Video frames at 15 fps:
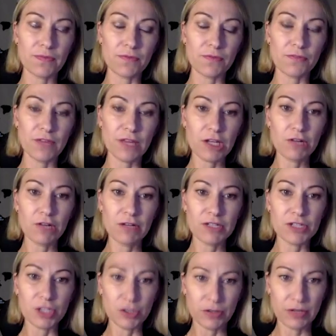veterinary
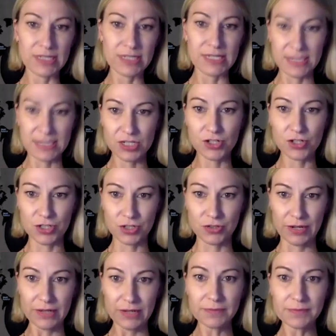degree is a six-year
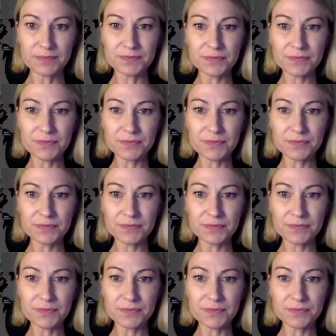degree,